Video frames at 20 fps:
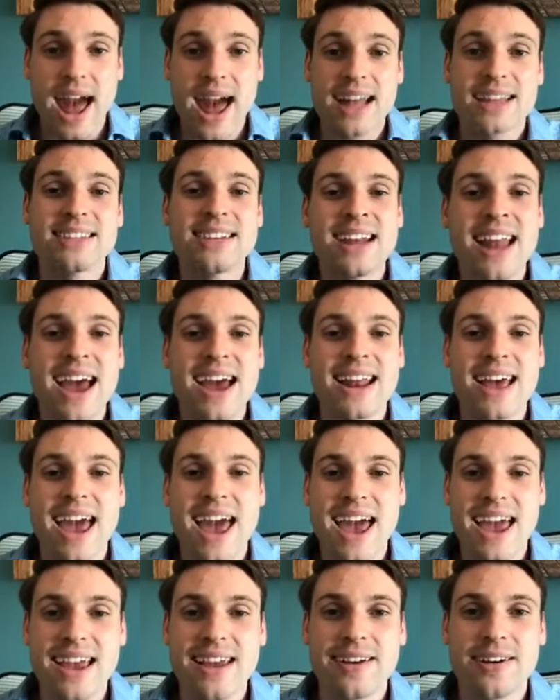Acting out
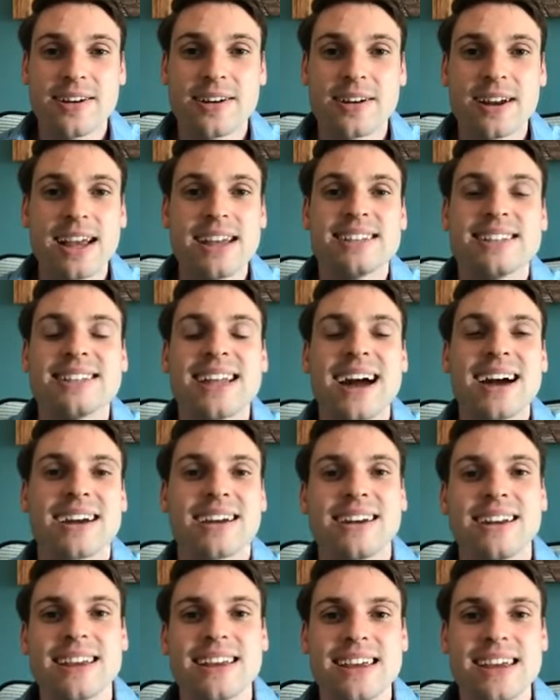of anger is
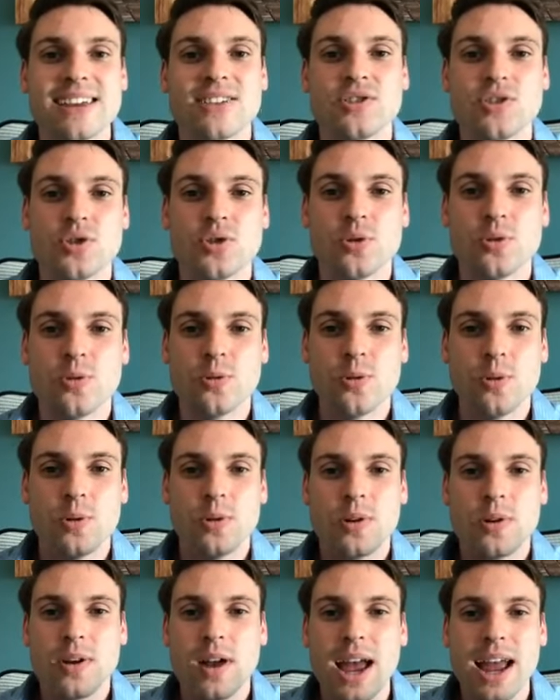not going to get
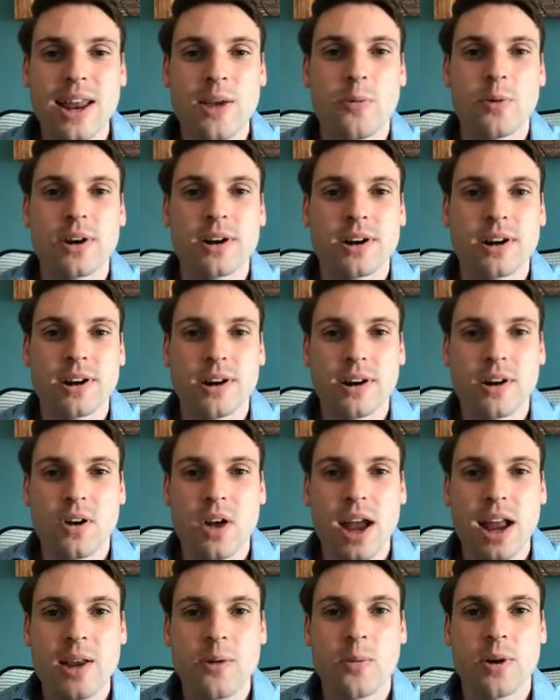you anywhere
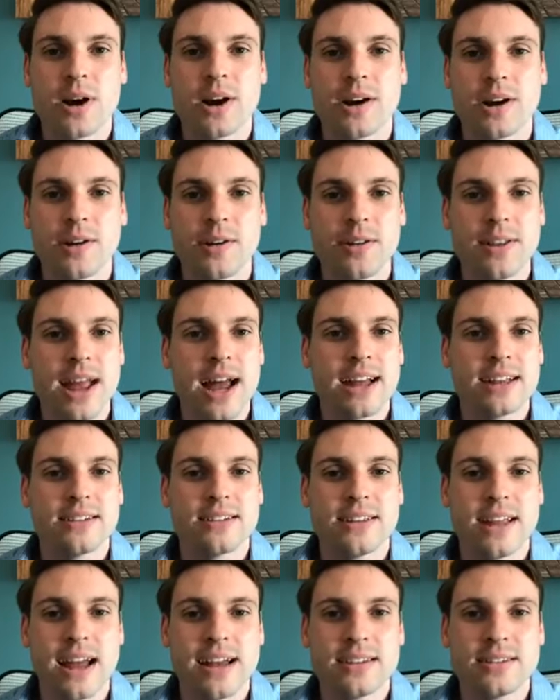
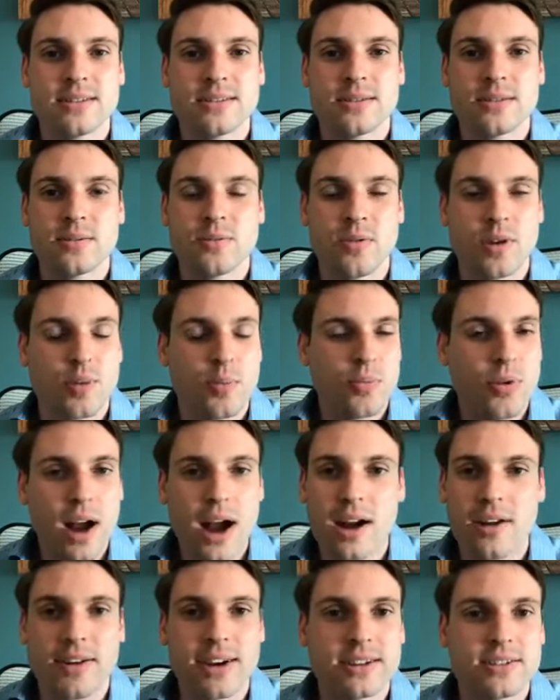that's with
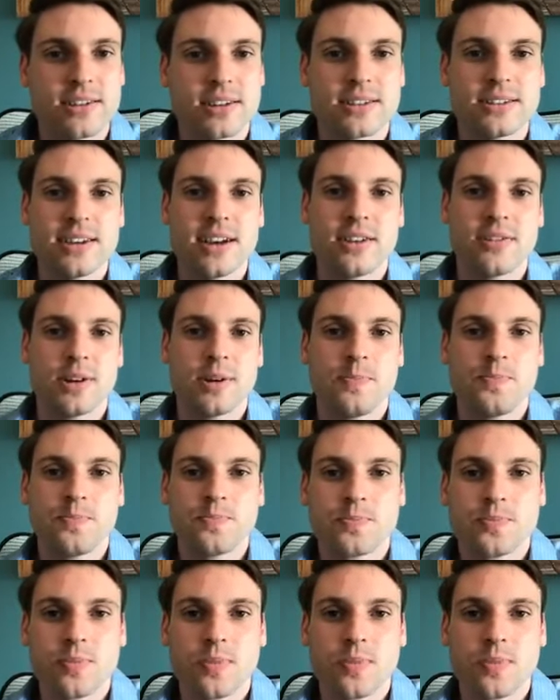progress, etc.